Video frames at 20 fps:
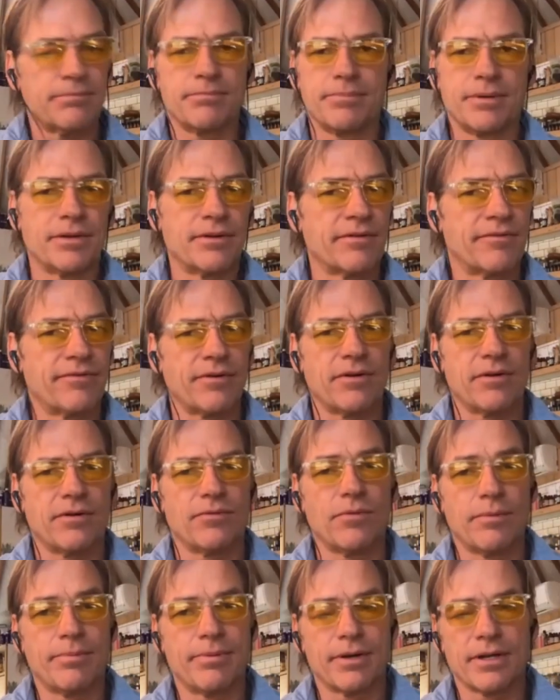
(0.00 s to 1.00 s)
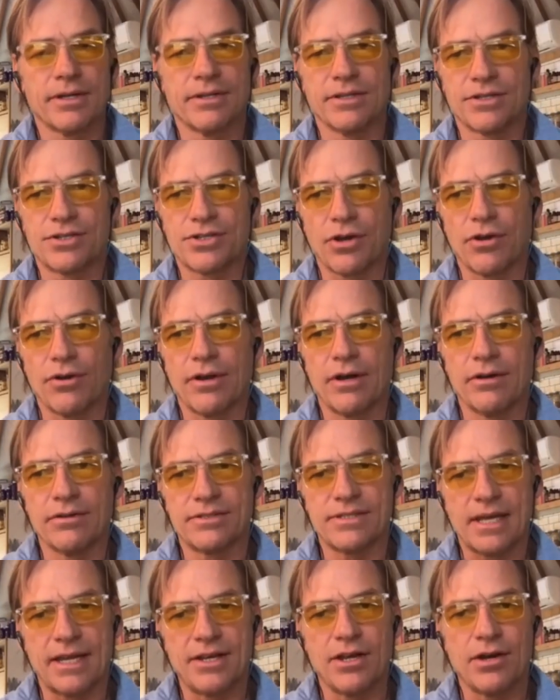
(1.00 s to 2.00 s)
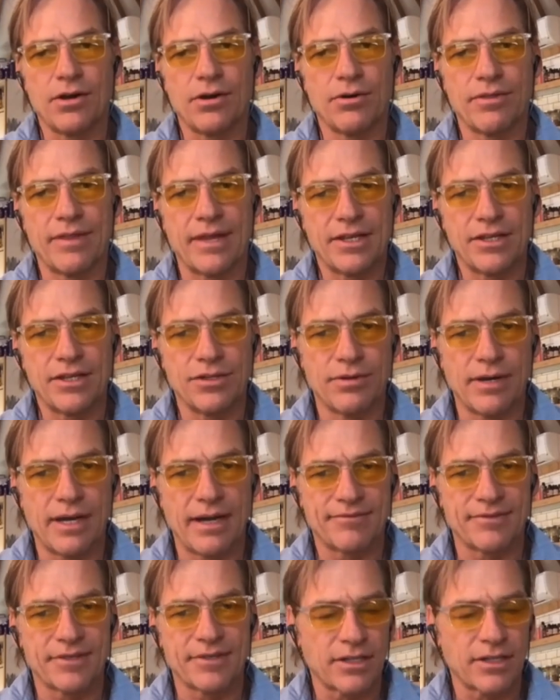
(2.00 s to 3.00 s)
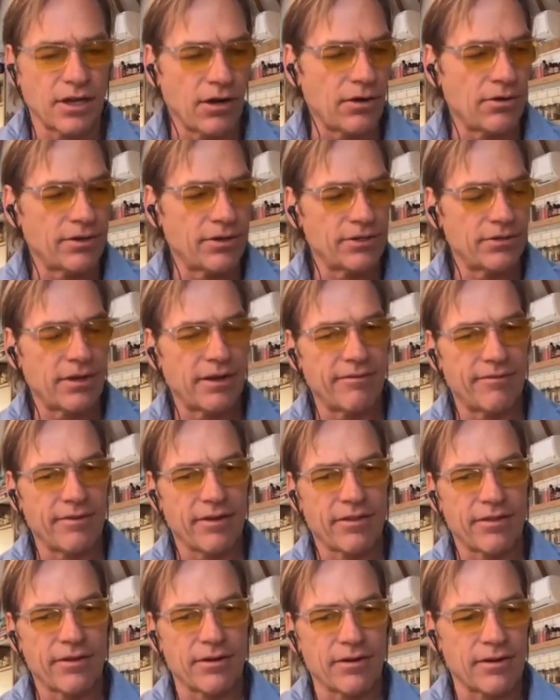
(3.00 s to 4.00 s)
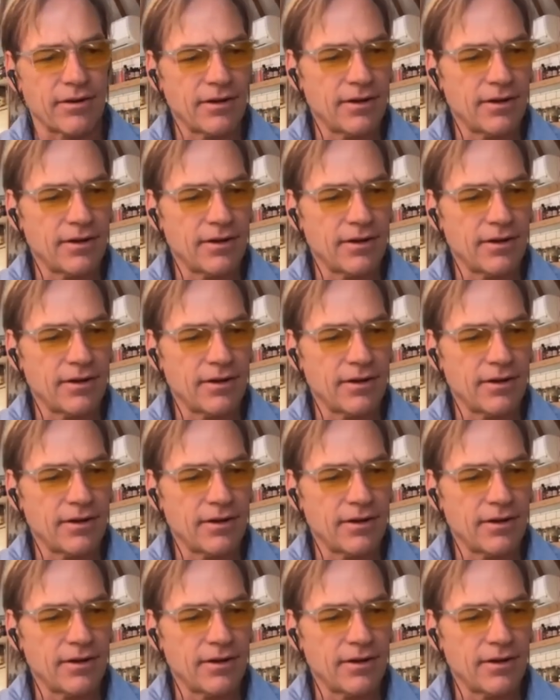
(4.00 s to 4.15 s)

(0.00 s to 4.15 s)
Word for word: Beautiful. We'll put it in the show notes. I know that you have to go and you have other.